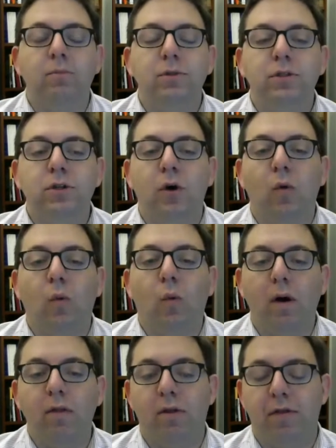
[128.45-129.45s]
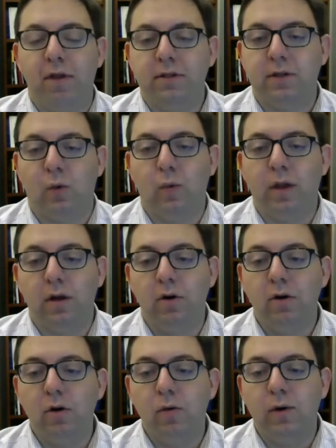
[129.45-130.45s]
So one of the things that we can
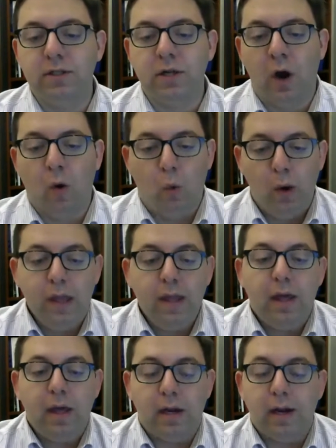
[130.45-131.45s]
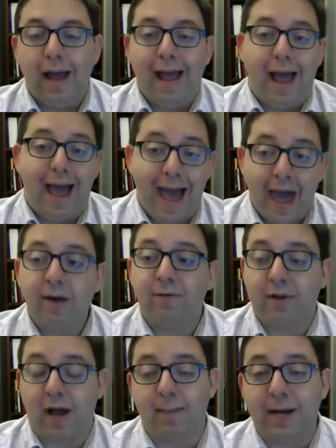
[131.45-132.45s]
do is we can, ahead of
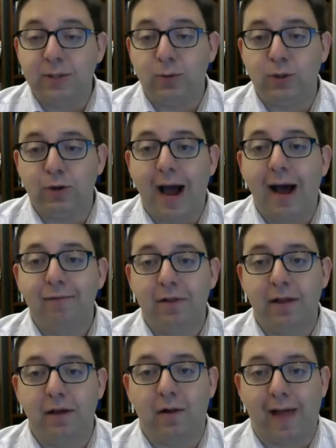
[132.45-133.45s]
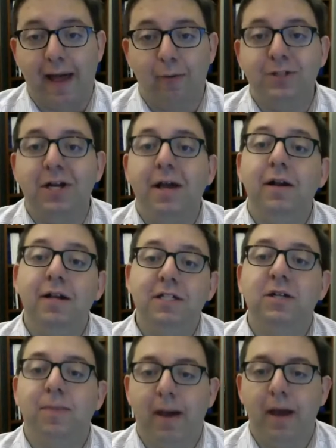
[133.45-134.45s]
time, as we draft legal language,
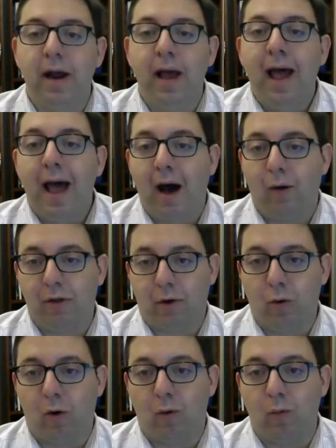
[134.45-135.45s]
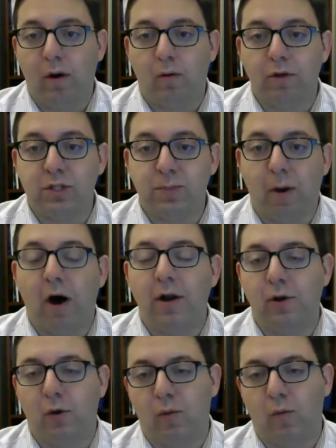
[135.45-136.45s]
anticipate how the court will
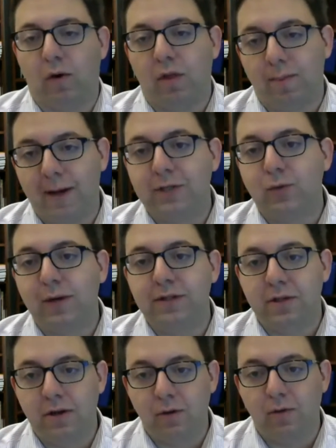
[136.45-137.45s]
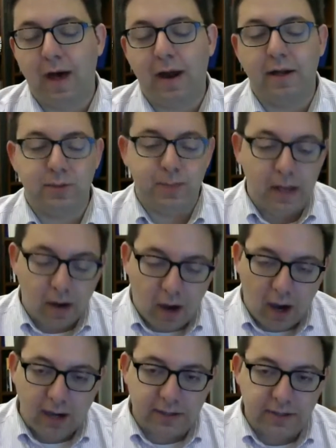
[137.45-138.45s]
respond to it. One of the best ways to do that is being
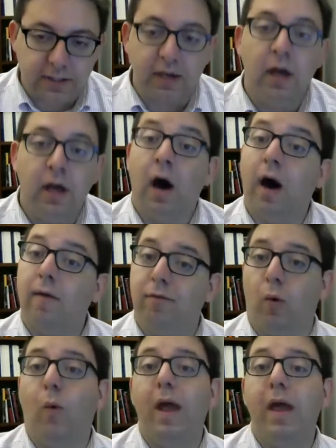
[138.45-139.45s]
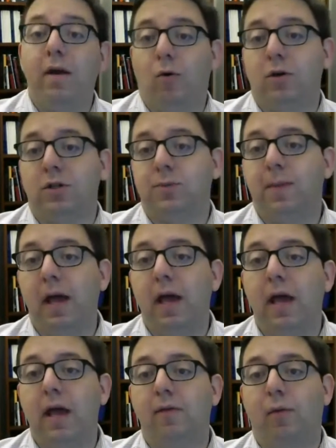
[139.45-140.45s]
cognizant of the way courts
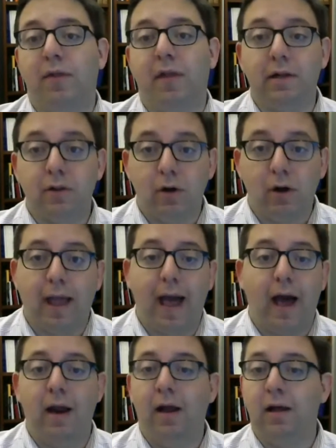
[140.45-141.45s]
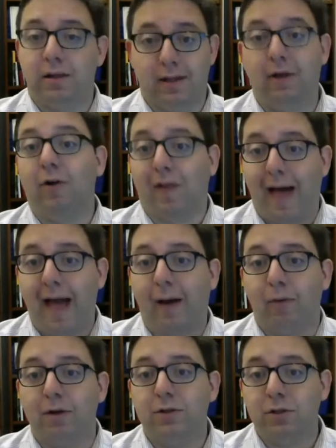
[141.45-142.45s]
behave when they look at legal
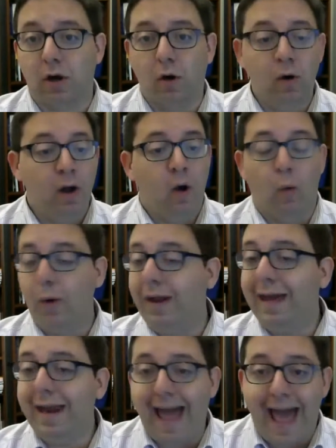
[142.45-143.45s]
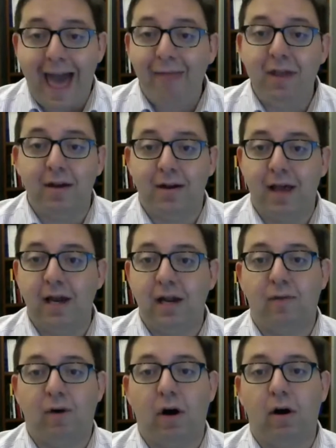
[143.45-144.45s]
language. So we can add the intent
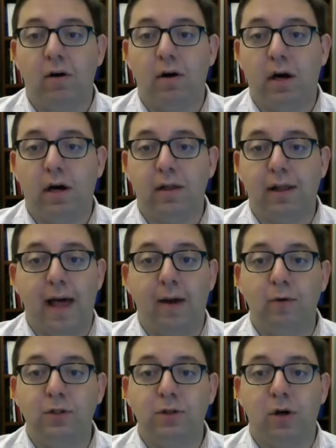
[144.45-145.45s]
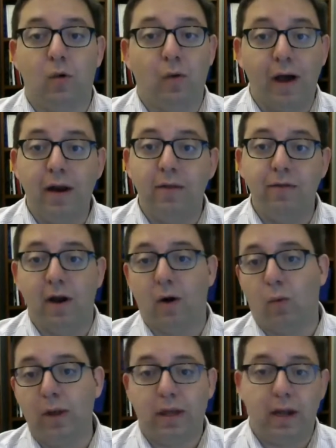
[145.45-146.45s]
of our language right in
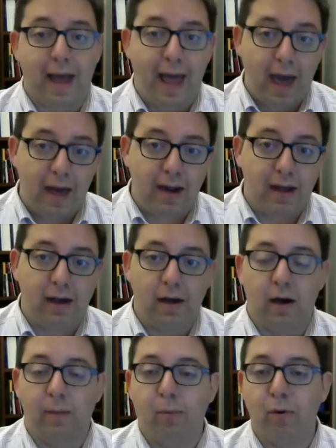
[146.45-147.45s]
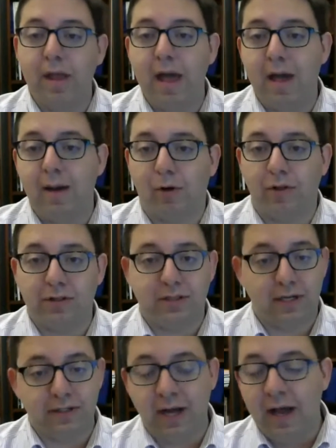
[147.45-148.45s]
there. We can add a preamble that
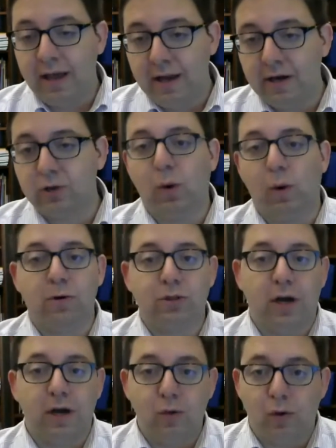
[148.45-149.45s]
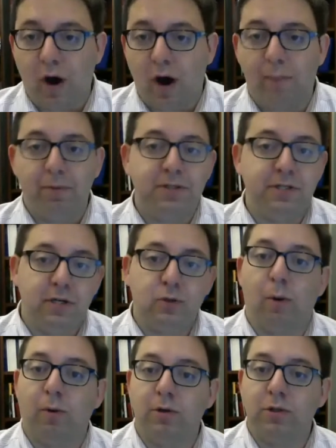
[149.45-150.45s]
says, here's what we're trying to accomplish,
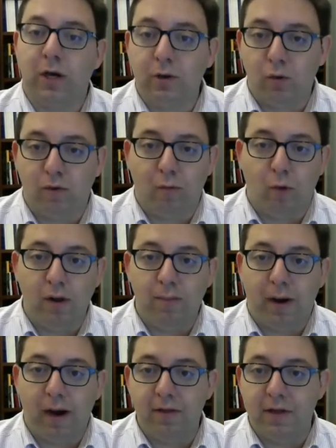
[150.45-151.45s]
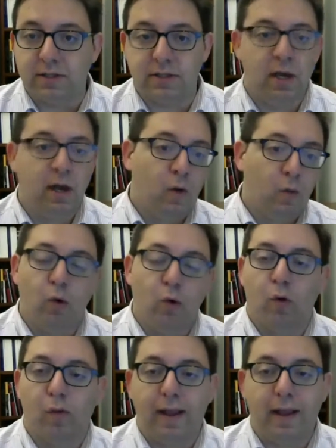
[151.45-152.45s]
here's what we're trying to avoid by this
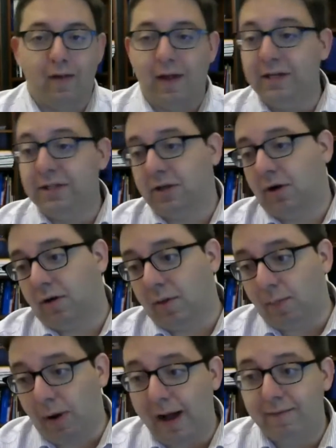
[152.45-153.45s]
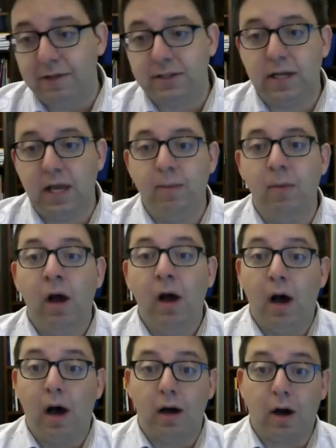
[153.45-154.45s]
rule, regulation, or in the private scheme,
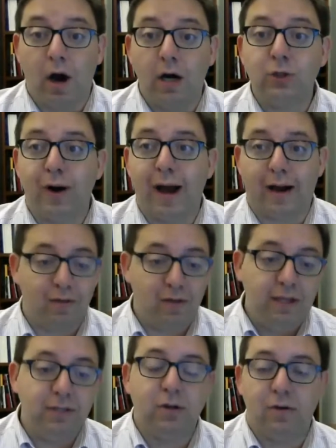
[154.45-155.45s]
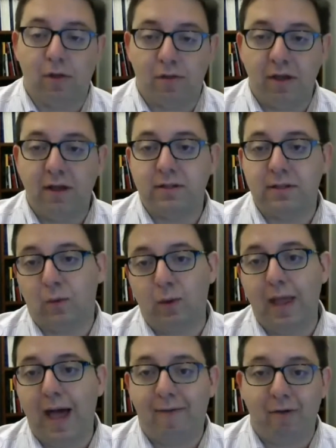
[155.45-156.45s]
contract. These are the things that
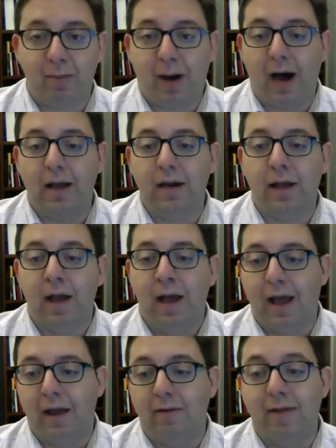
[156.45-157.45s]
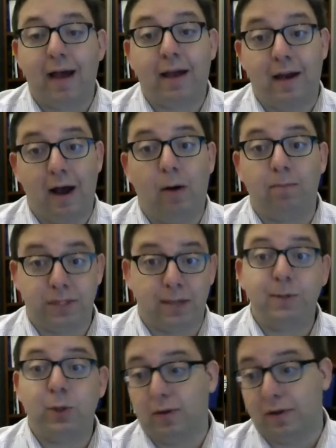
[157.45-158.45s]
we have in mind, and that can help
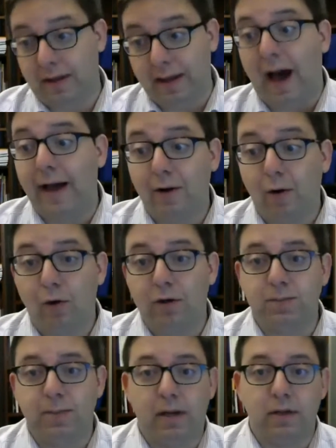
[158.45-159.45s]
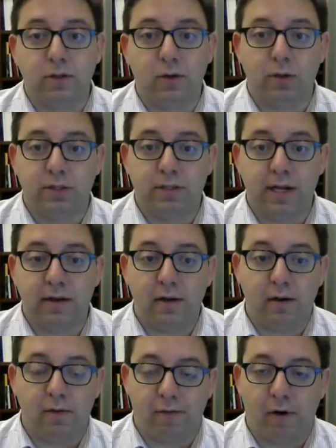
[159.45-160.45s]
subsequently guide courts, because courts tend
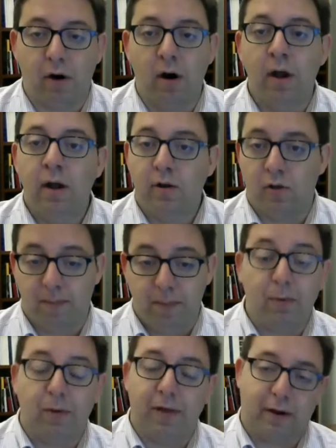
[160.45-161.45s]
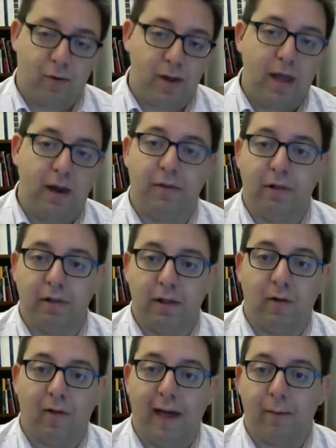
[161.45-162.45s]
to defer to the people that created the
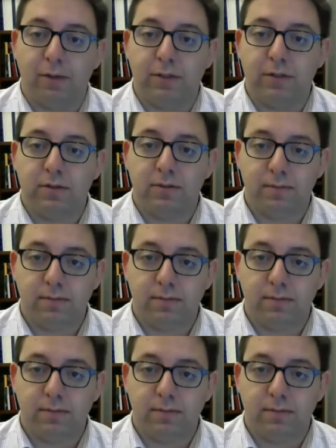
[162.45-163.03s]
legal language.